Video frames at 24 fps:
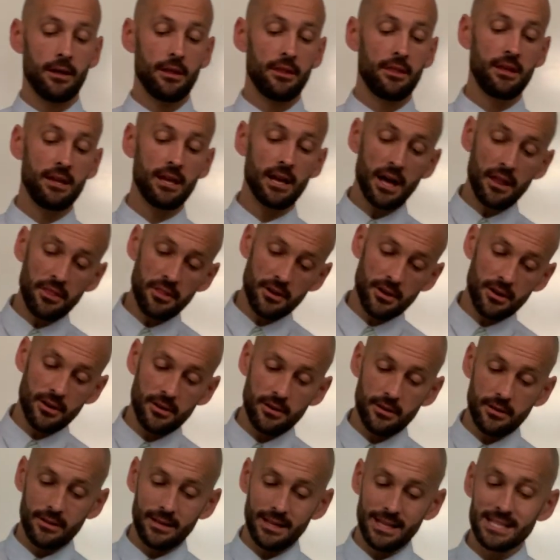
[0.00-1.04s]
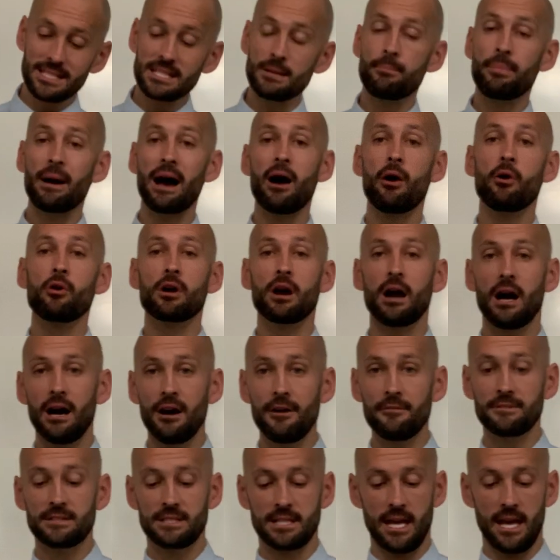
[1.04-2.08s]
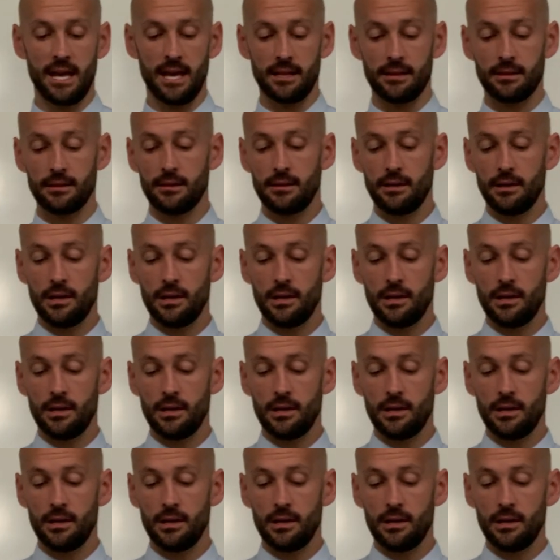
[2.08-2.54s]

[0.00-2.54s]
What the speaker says: The other is a power of 10.